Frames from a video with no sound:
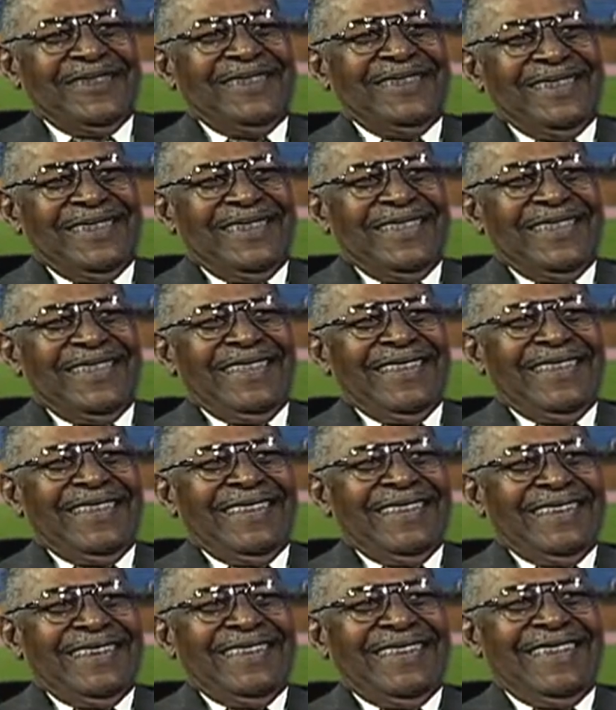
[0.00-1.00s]
They ask me all
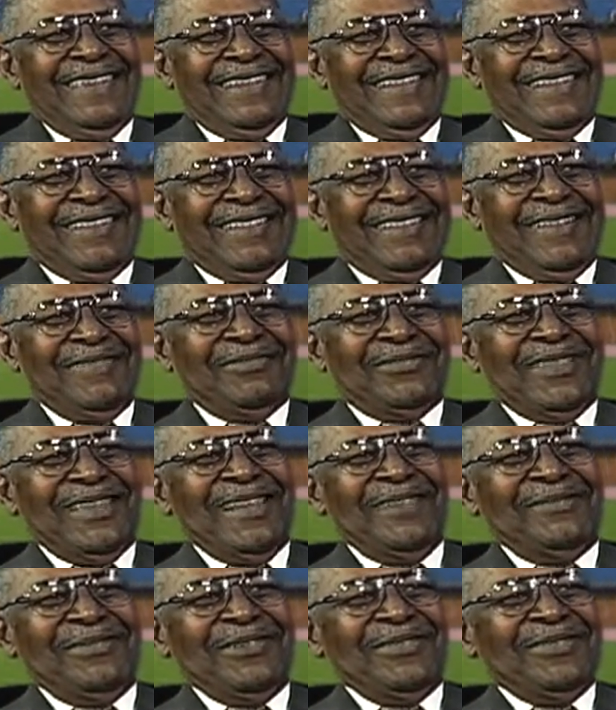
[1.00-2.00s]
the time. They
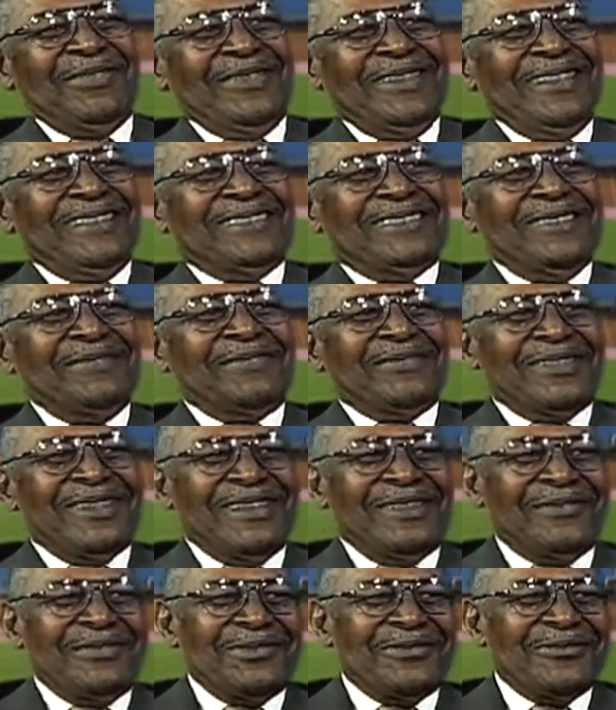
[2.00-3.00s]
sometimes don't. They
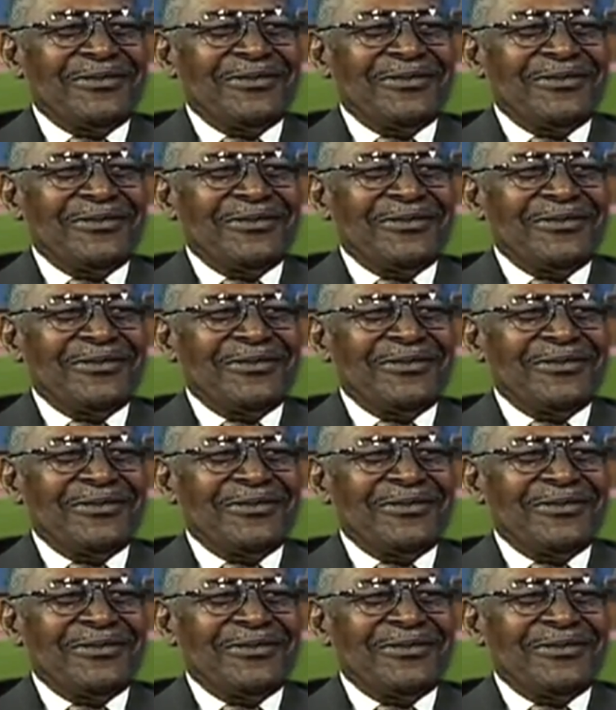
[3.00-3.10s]
sometimes don't